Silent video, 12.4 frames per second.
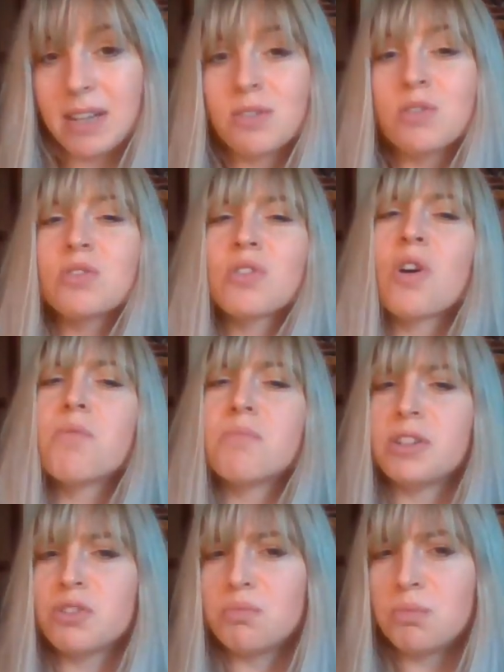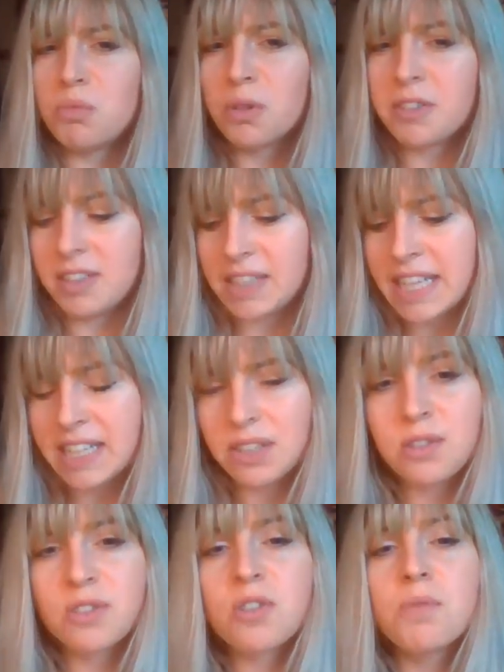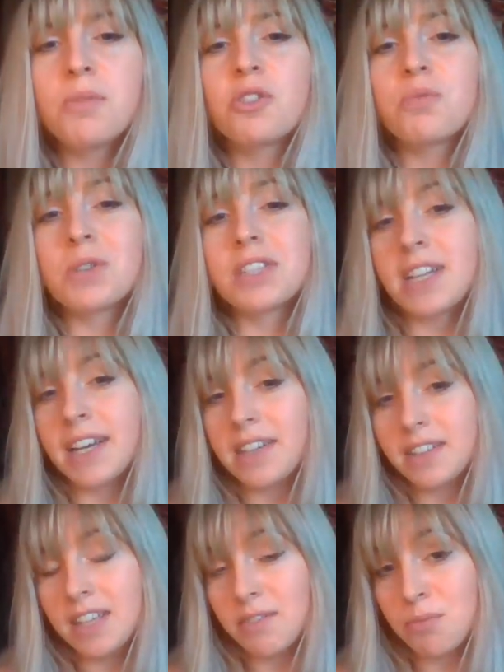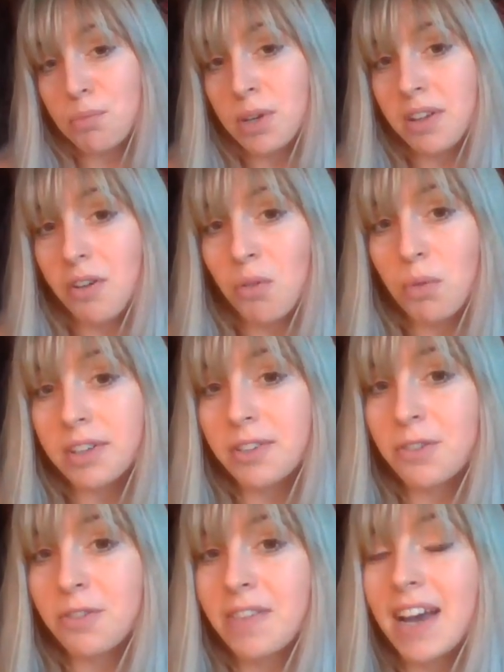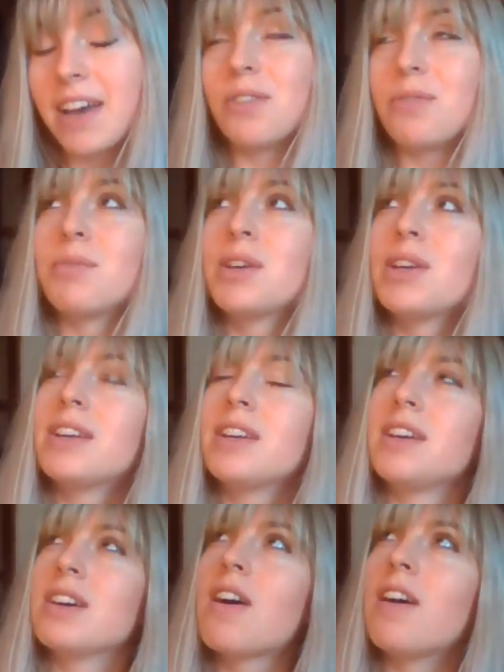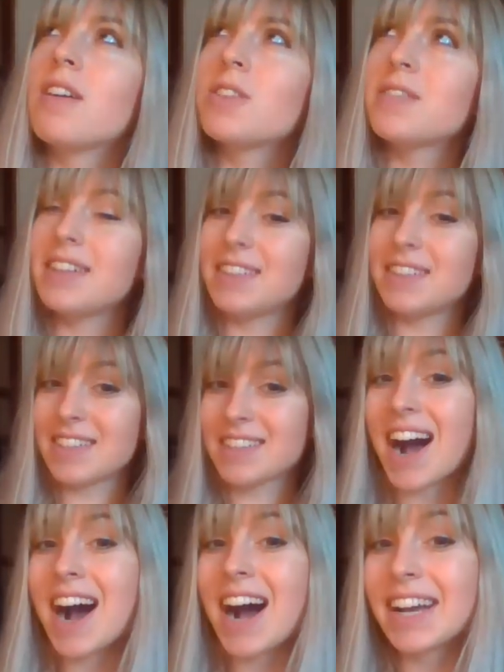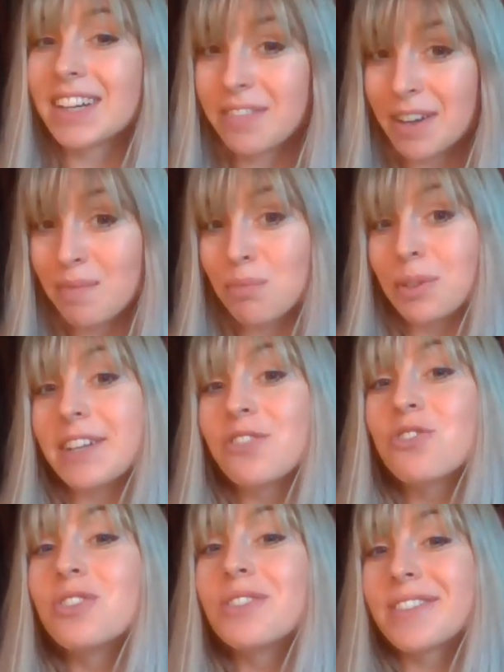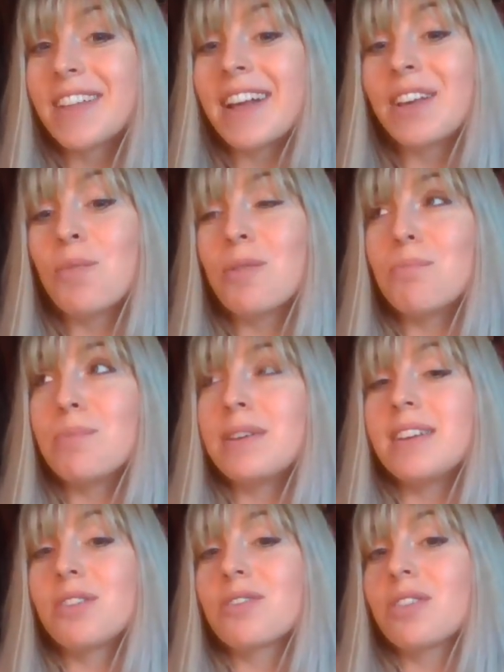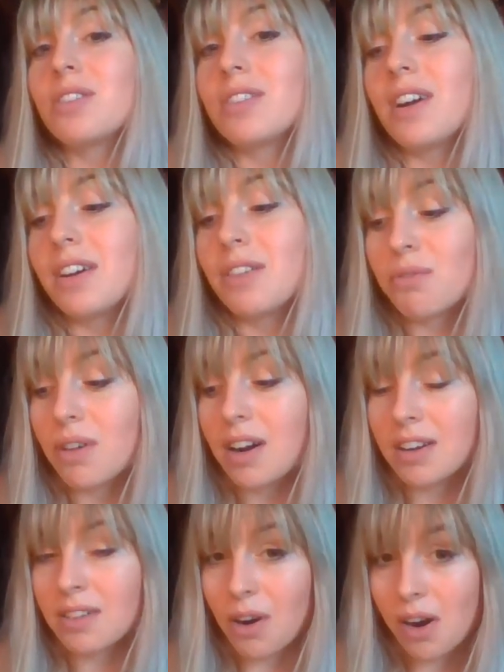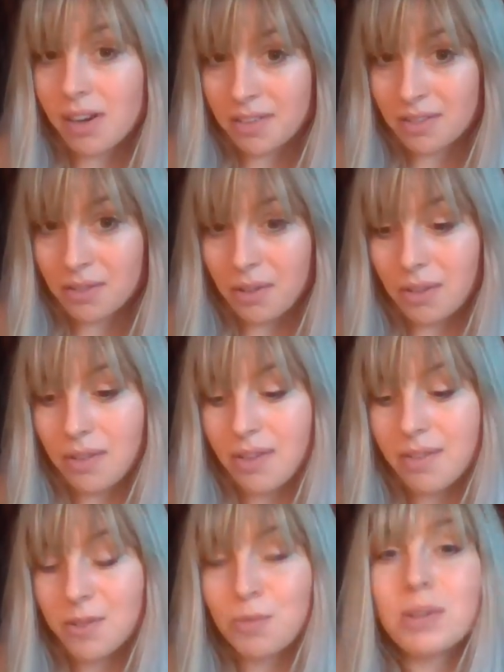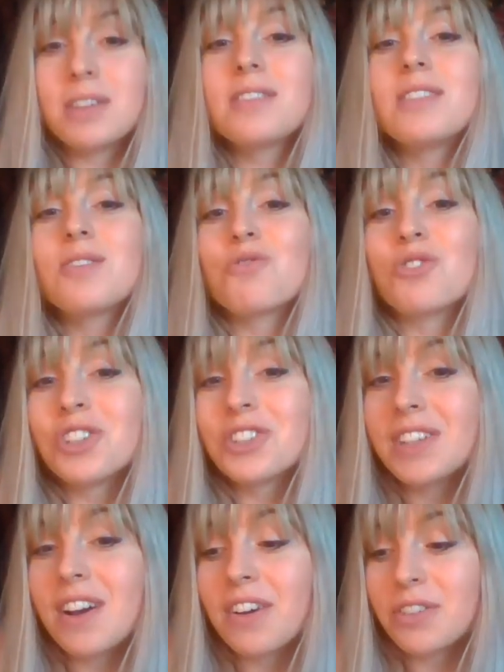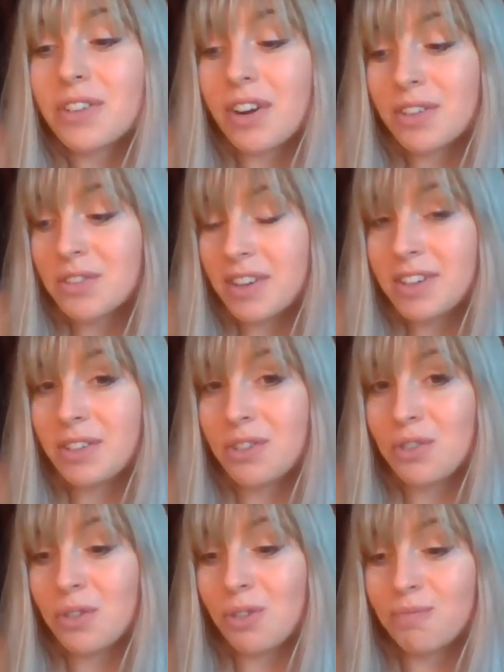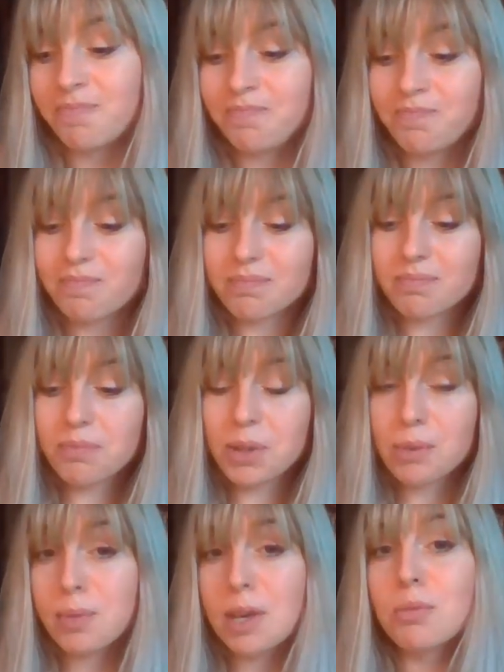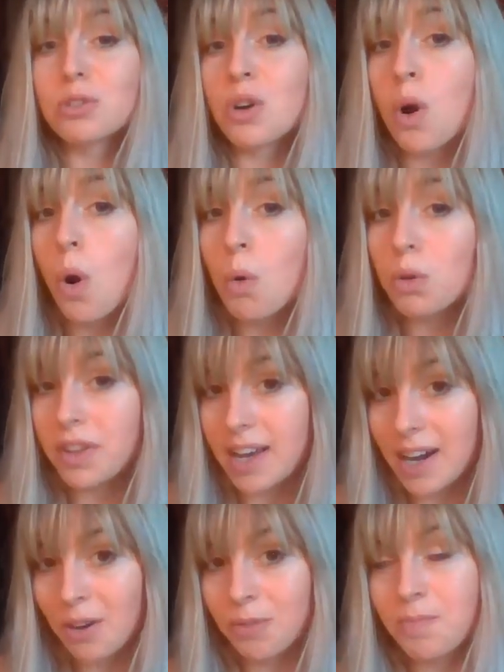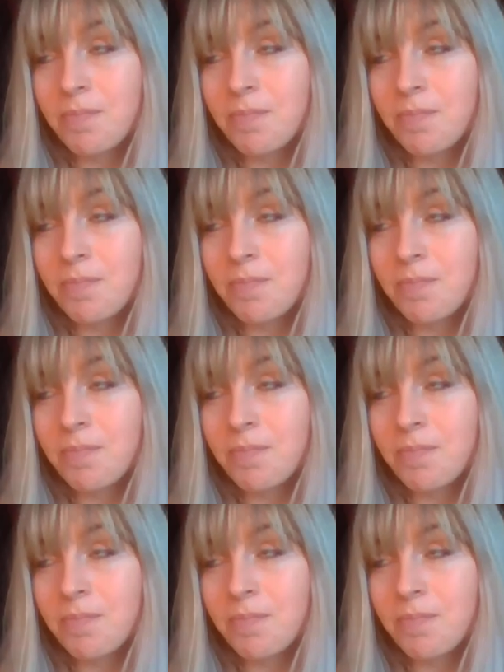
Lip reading: It's so much more than that. It's so much more than I could even put into words or fathom. Cultivating these higher vibrations that human beings are as a species really are starting to be able to hold now.